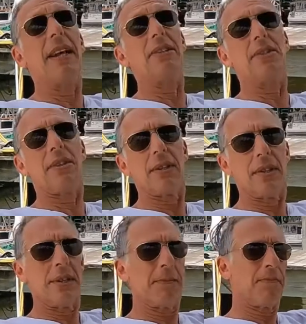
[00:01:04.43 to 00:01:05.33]
condenser.
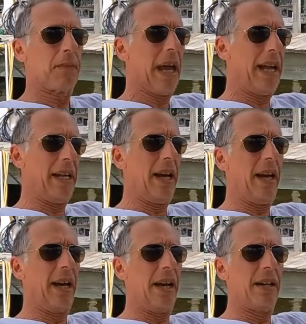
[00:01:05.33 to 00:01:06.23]
And
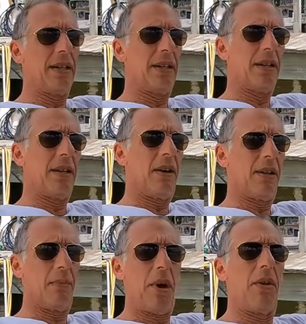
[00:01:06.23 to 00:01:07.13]

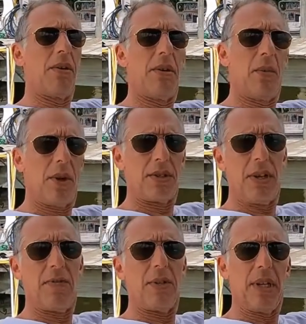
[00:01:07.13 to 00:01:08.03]
on the boat, it works
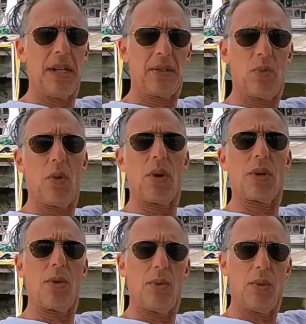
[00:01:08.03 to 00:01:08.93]
differently. It's
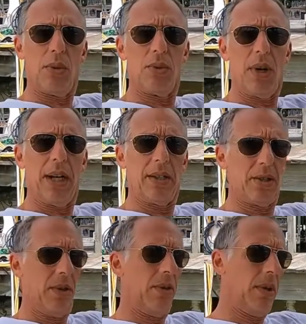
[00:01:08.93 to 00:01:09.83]
water cooled, right?
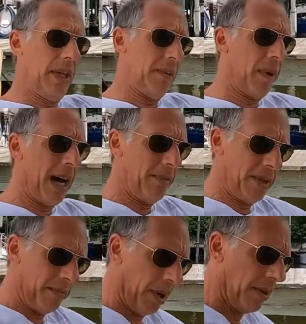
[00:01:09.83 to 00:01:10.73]
So at the bottom
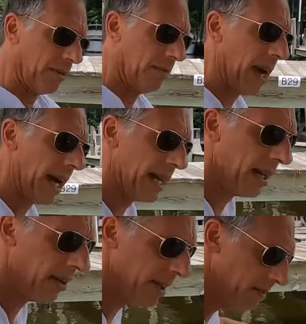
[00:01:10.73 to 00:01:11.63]
of the boat, back
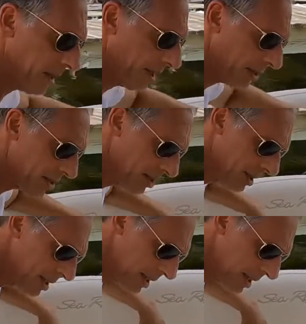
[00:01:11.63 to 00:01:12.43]
here in the bilge,